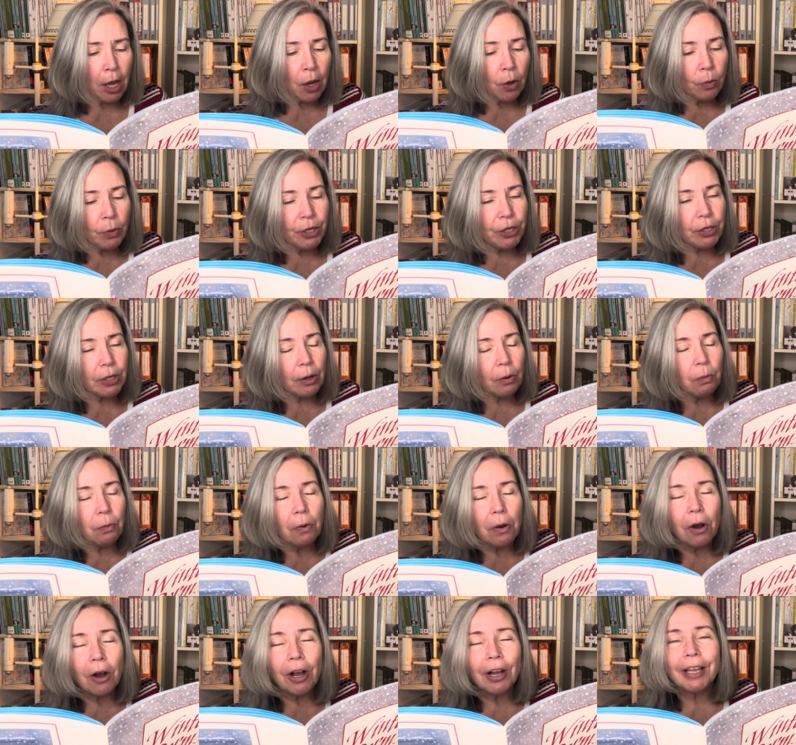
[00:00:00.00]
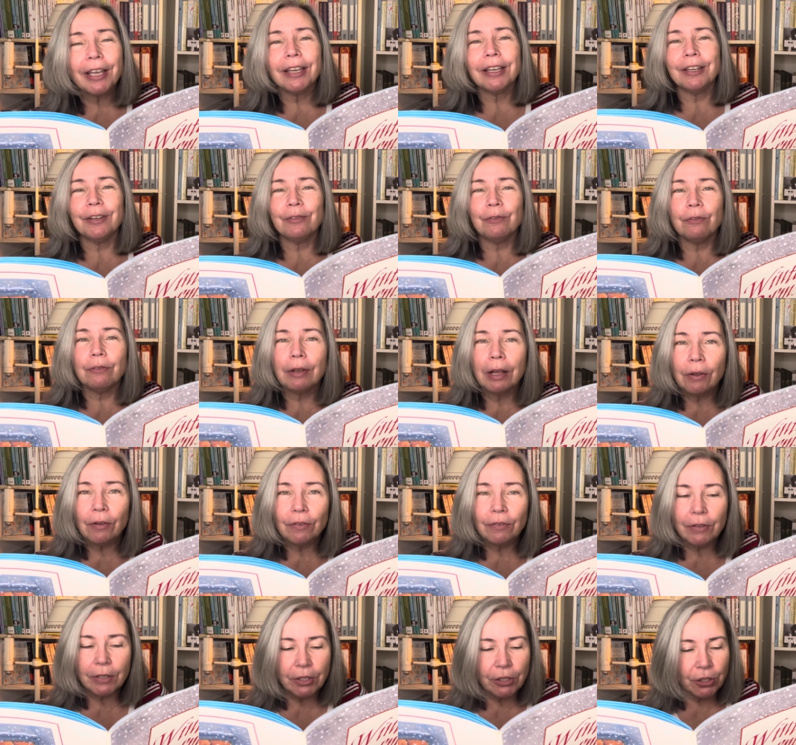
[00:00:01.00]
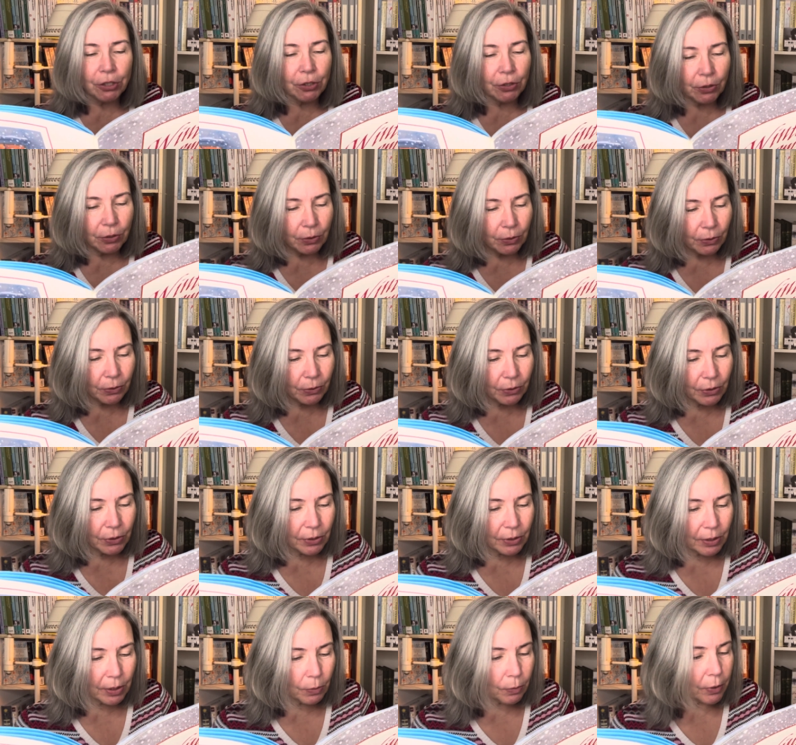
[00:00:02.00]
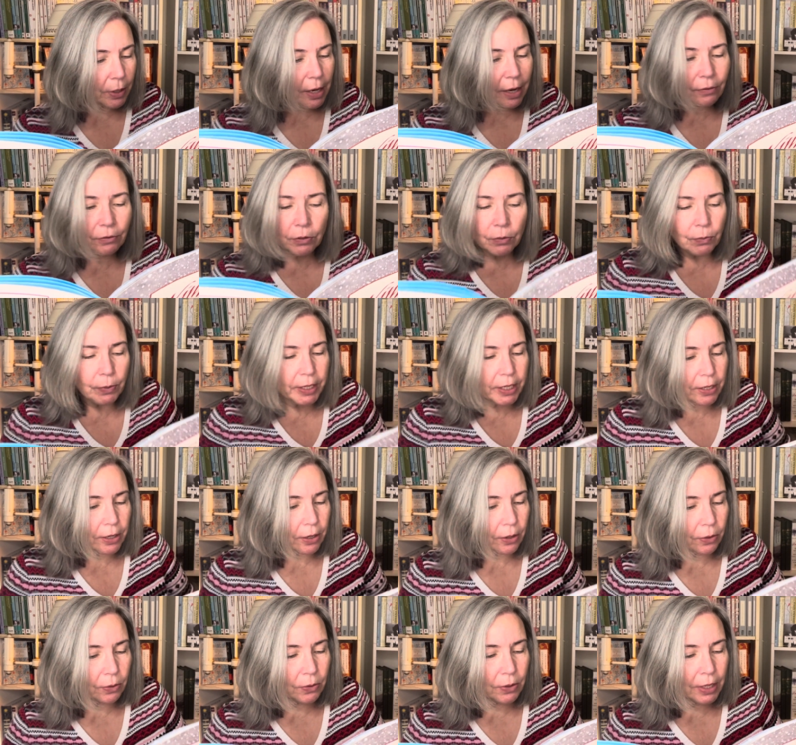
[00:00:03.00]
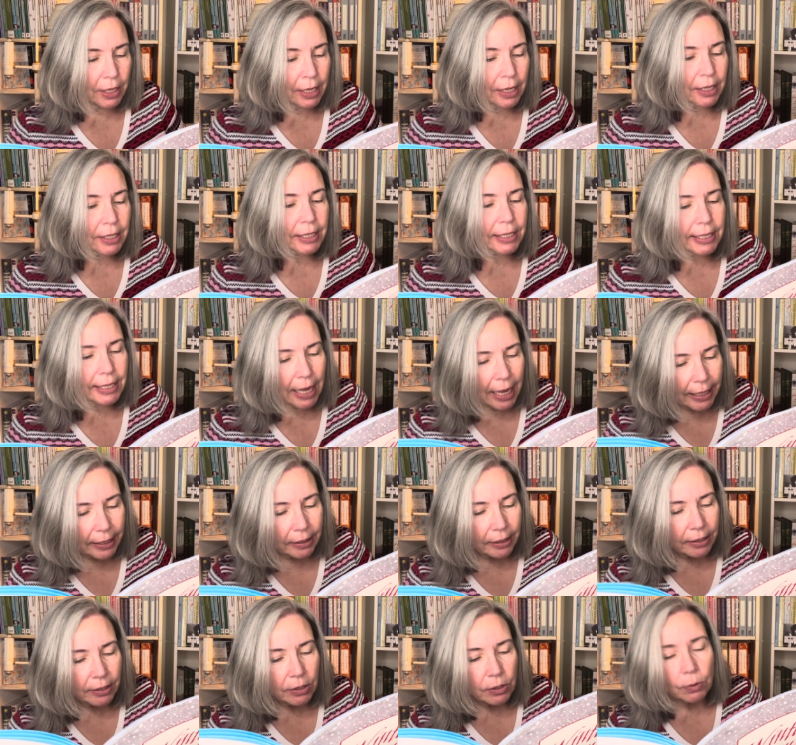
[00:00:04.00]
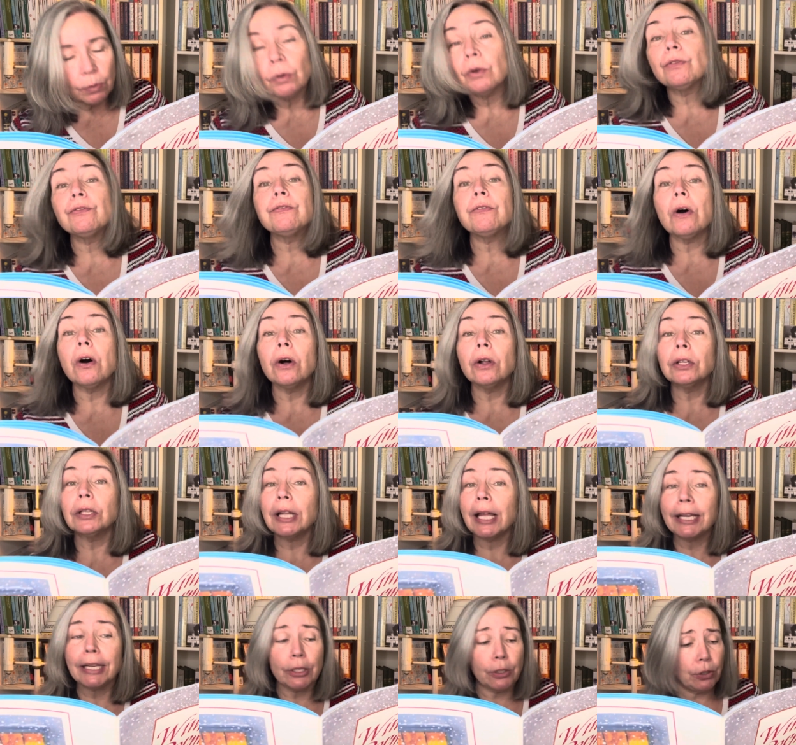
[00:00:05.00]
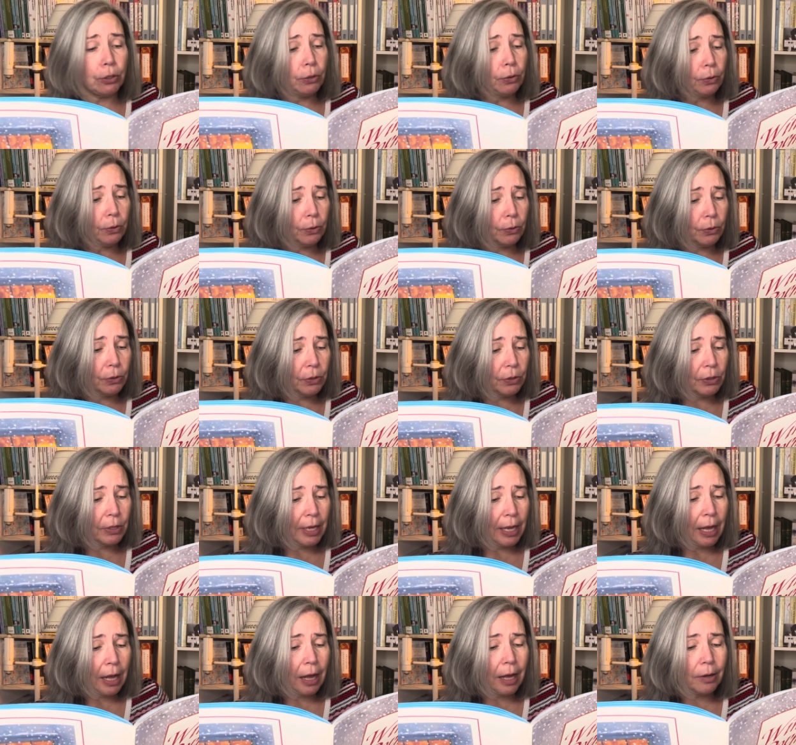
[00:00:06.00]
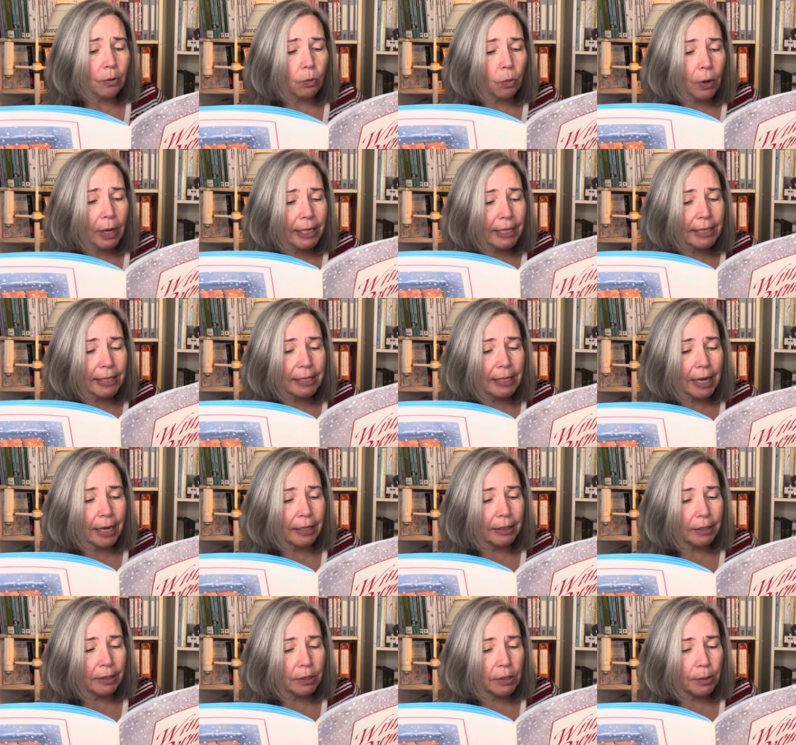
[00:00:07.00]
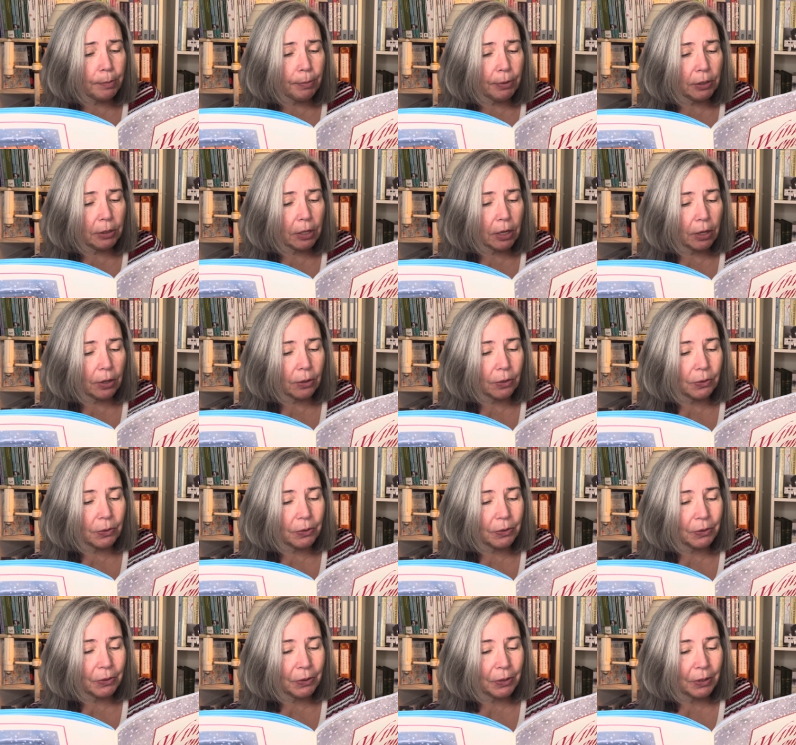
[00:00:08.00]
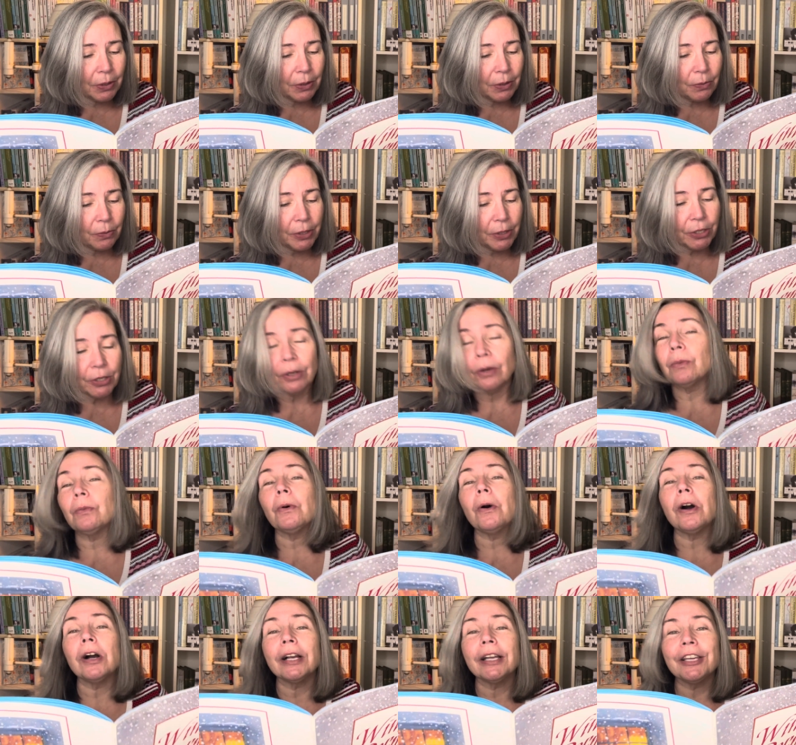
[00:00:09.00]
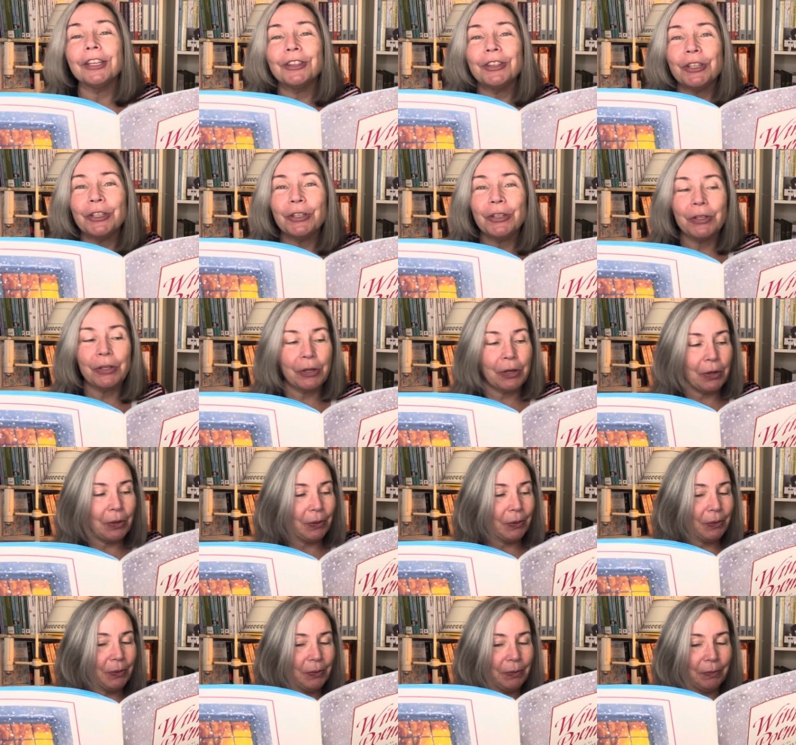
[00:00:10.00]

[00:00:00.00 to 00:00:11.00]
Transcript: We shall walk in velvet shoes. Wherever we go, silence will fall like dews on white silence below. We shall walk in the snow.